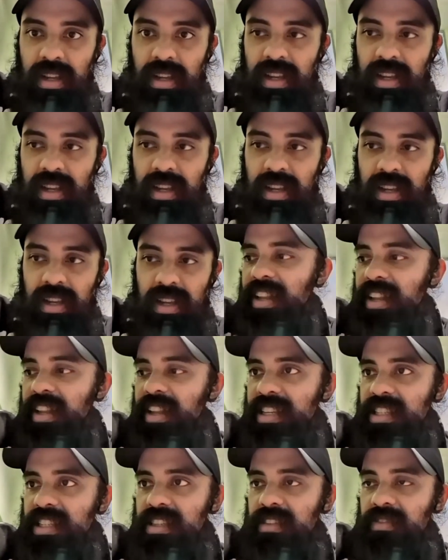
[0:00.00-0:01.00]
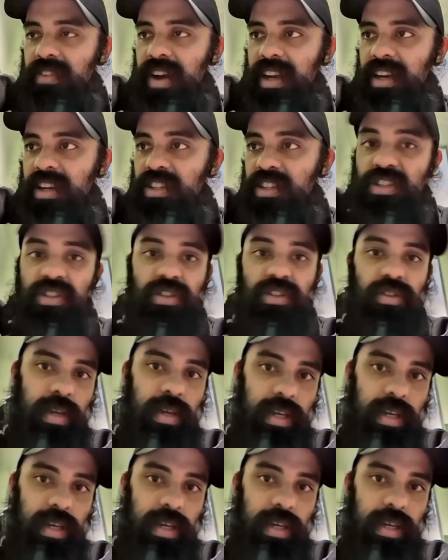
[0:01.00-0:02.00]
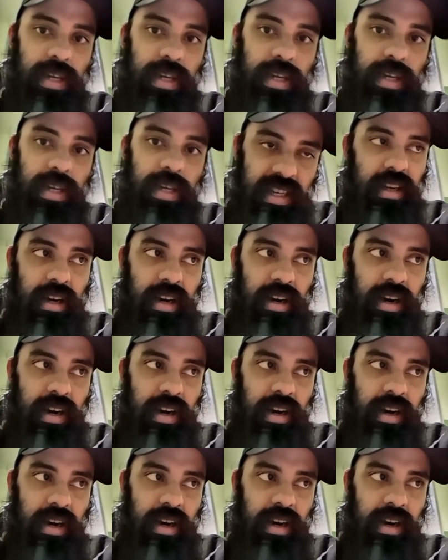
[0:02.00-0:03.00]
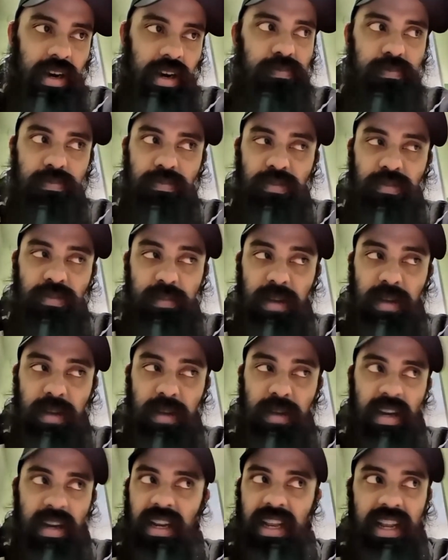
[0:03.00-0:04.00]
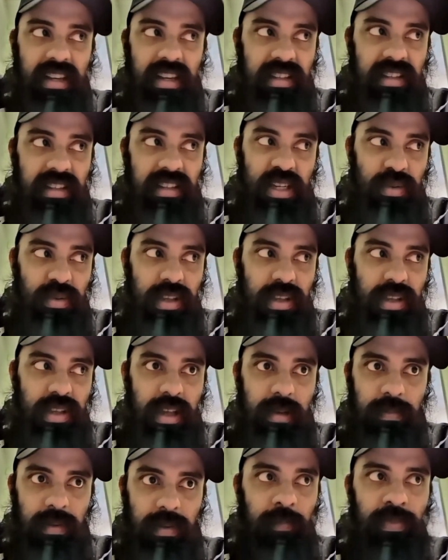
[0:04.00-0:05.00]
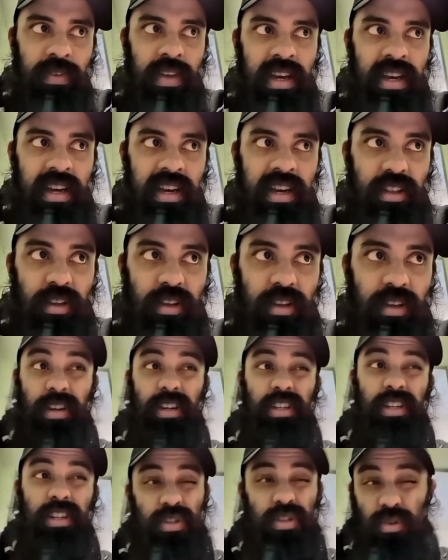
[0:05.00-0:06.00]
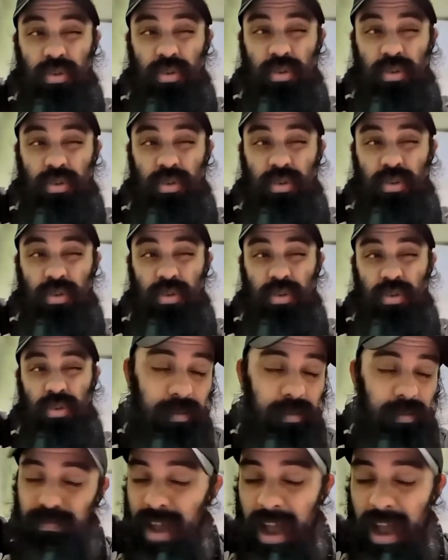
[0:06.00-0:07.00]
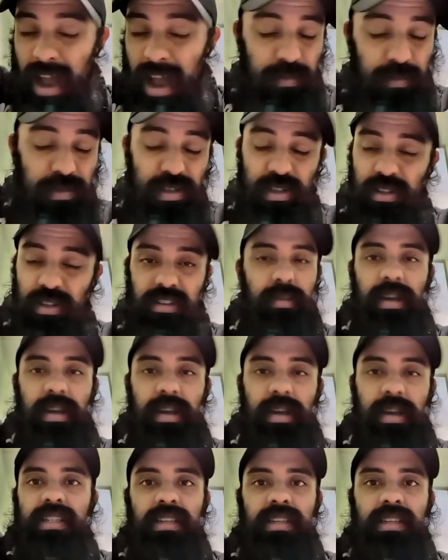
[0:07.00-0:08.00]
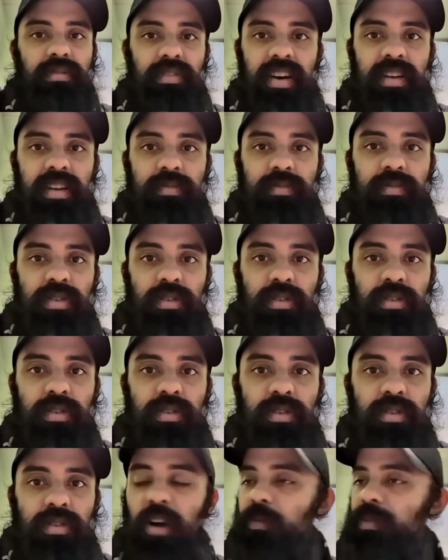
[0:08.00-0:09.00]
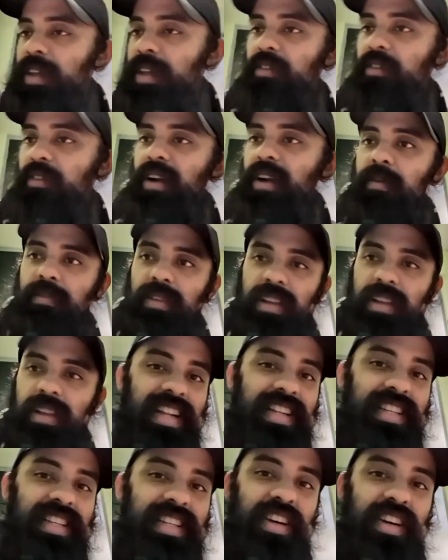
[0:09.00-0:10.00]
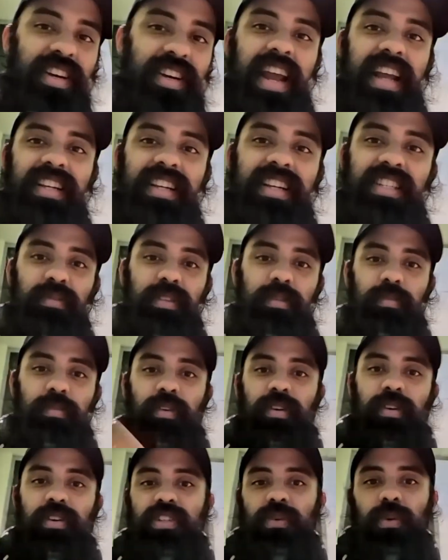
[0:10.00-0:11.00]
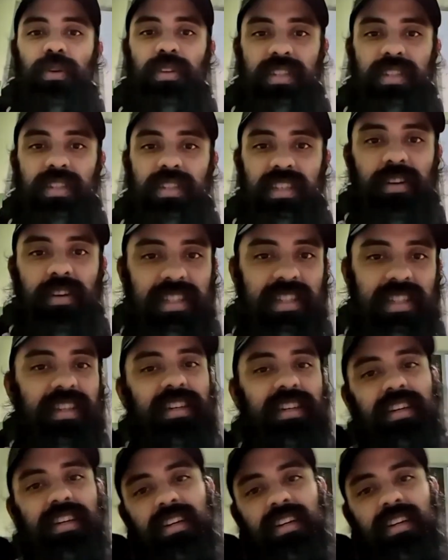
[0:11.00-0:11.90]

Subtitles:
Like, I feel like the disadvantages do exist, and I've had really bad mental health days with it, but the good is so good that it absolutely makes up for it. So I hope that rambling answer hit some of the points you wanted raised.